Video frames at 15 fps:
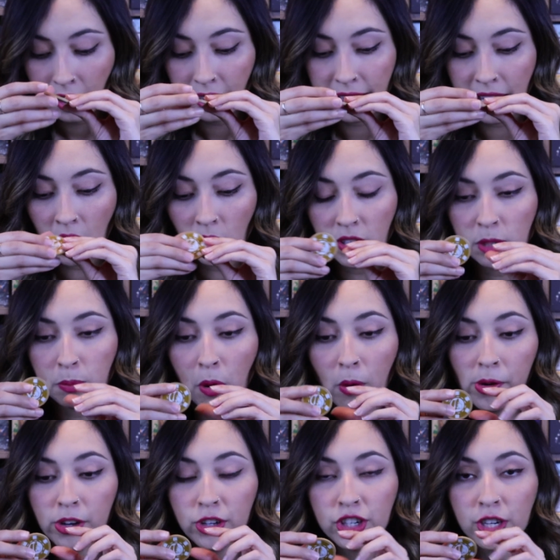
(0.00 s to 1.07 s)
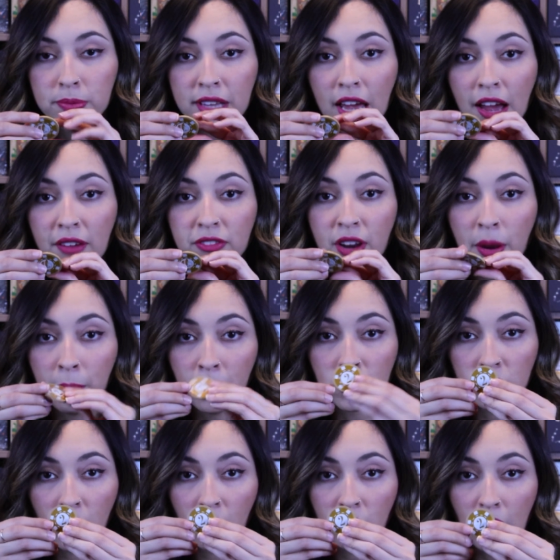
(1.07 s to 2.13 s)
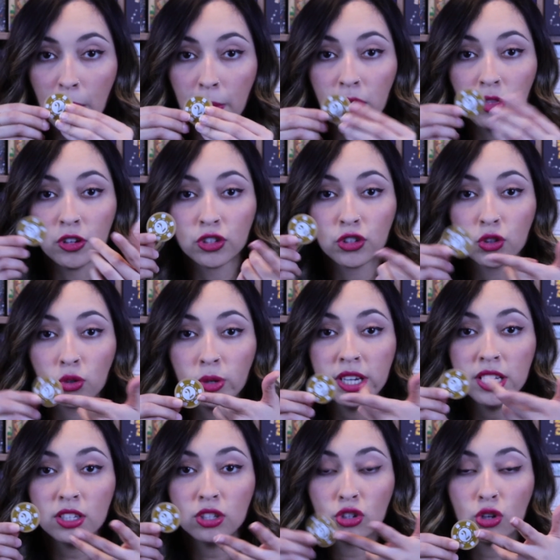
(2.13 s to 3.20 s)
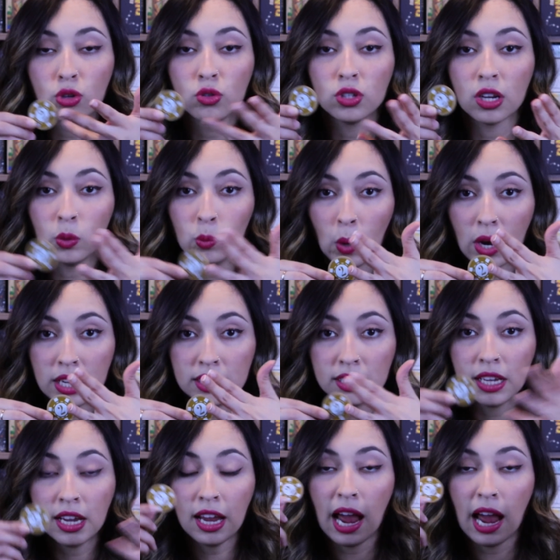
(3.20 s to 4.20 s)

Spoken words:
Now these poker chips have numbers on them. There's 3s, 2s, and 1s.